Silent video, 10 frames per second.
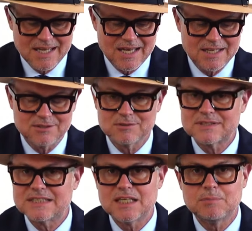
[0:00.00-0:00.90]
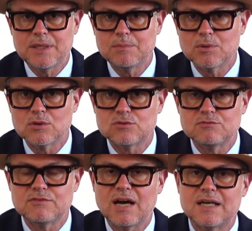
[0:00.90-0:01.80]
Uh, you don't send people to
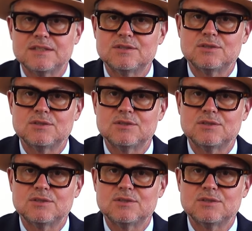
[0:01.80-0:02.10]
fight.